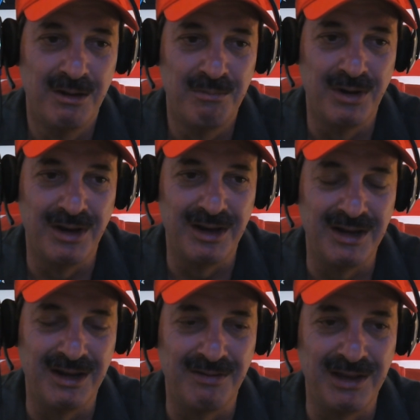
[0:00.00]
But
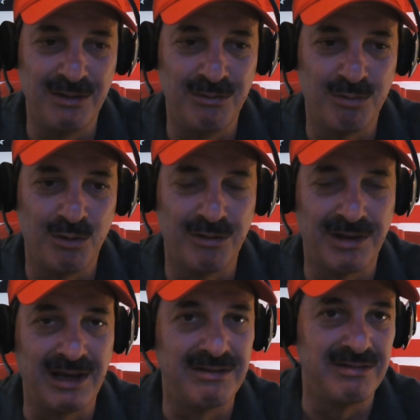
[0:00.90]
they use words
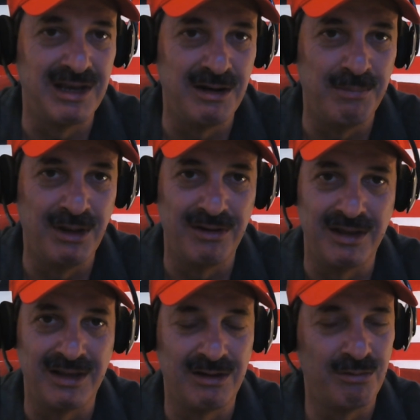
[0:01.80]
like
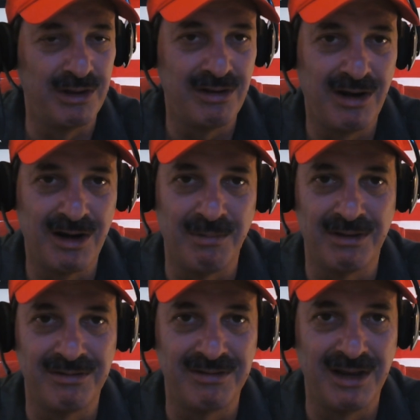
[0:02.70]
sustainability. That's what they talk
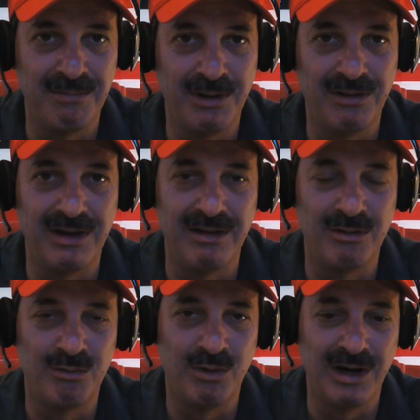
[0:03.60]
about, sustainability. And
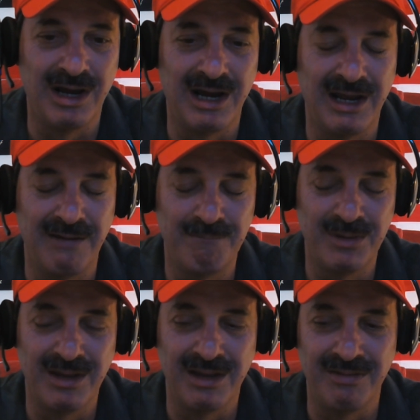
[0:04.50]
there's one guy
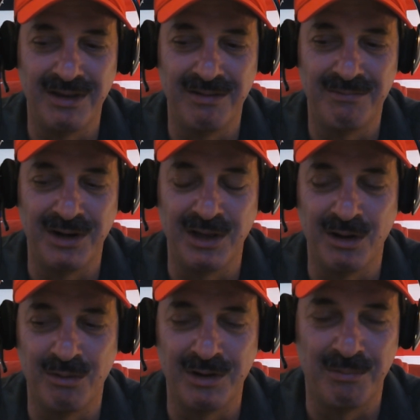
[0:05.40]
in the
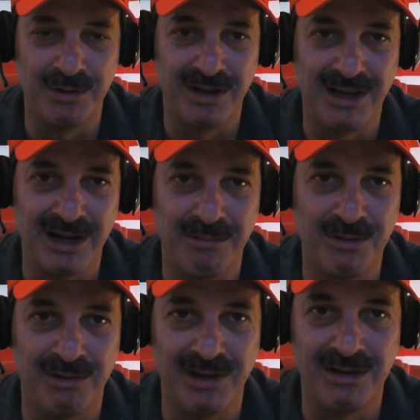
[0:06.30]
video, and I'll put
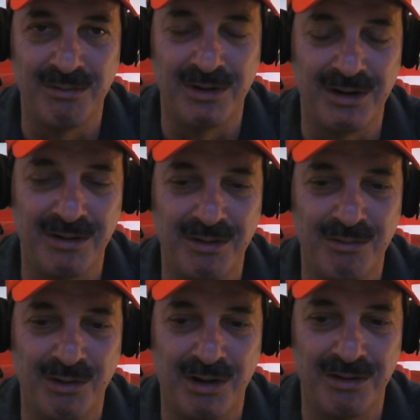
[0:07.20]
a link to it on
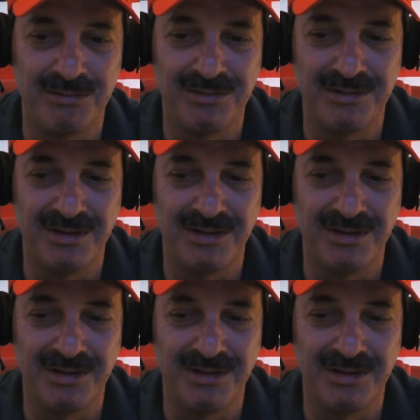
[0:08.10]
Grenall's